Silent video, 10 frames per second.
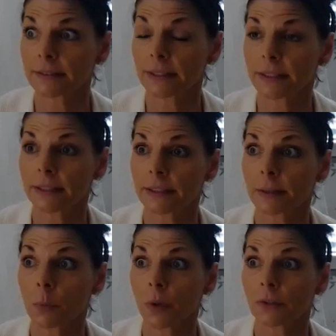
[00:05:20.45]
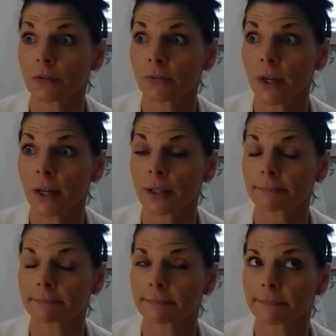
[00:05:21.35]
the more
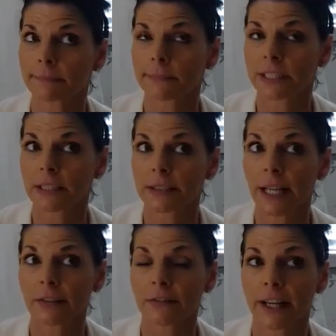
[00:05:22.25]
not